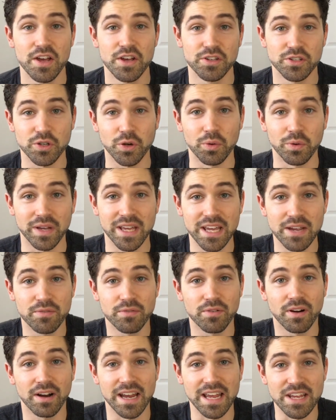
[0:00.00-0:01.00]
So
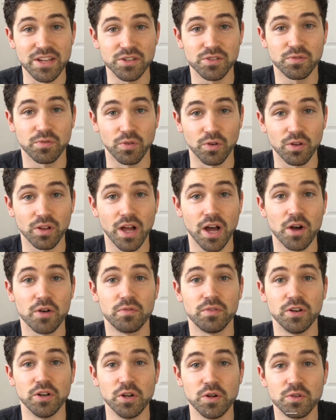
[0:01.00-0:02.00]
kefir is full
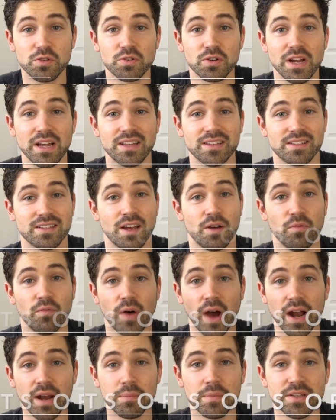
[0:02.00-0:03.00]
of nutrients,
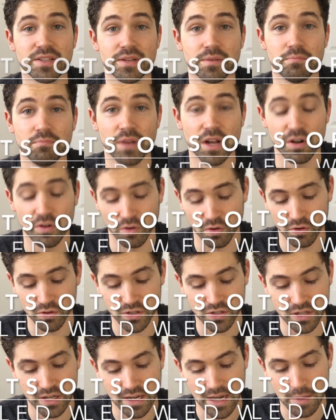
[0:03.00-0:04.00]
vitamins and minerals,
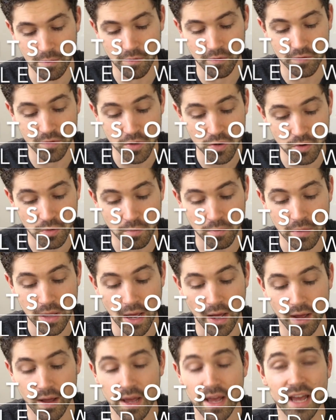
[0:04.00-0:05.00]
to name a few.
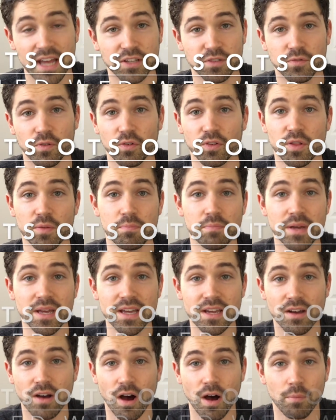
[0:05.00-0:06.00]
It's full of the B
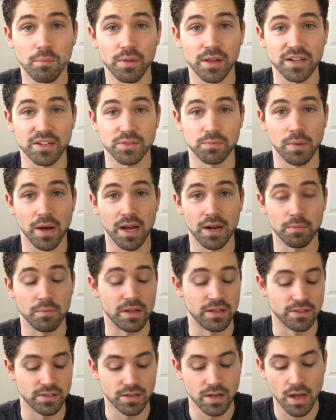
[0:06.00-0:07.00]
complex
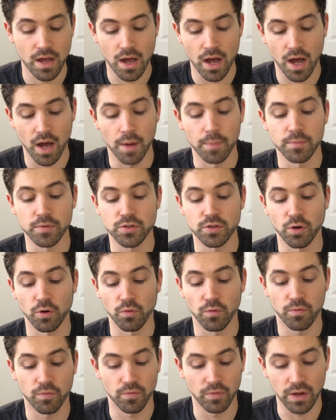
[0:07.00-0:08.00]
vitamins,
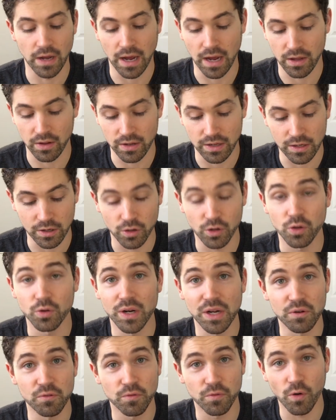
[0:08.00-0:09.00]

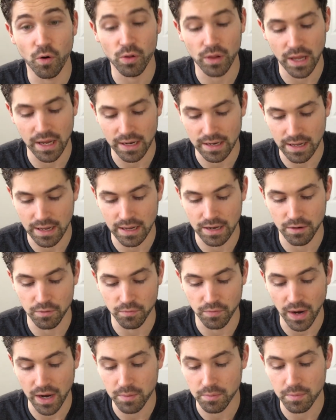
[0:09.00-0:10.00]
including folate and
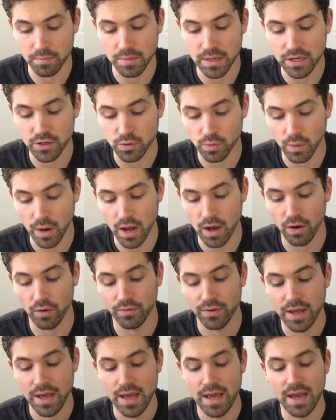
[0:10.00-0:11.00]
vitamin
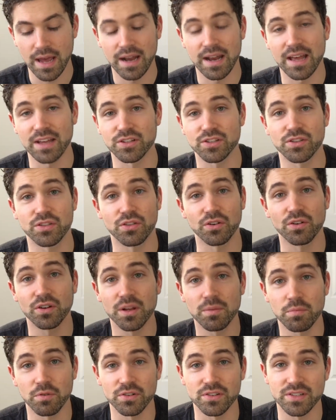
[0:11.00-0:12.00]
B12. It has
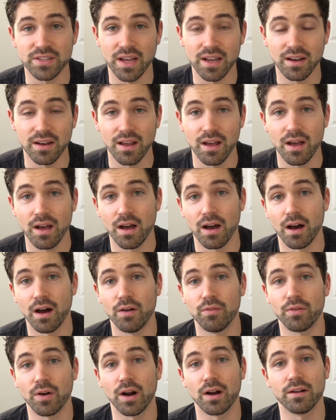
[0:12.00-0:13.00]
30%
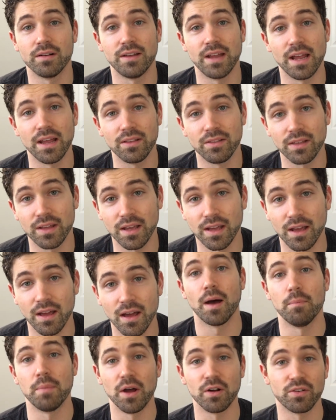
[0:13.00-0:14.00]
of our daily
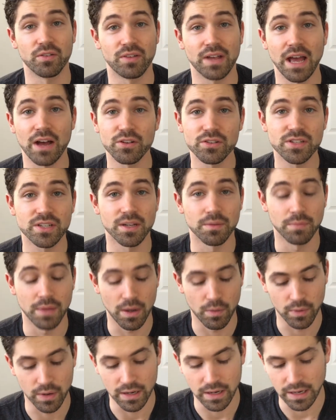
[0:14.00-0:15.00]
amount of calcium
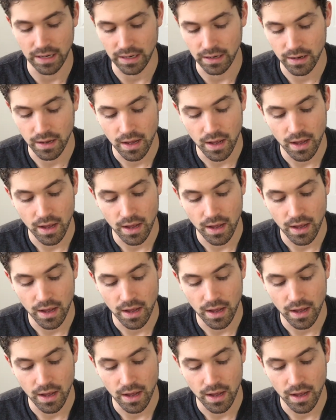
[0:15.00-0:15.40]
that we need.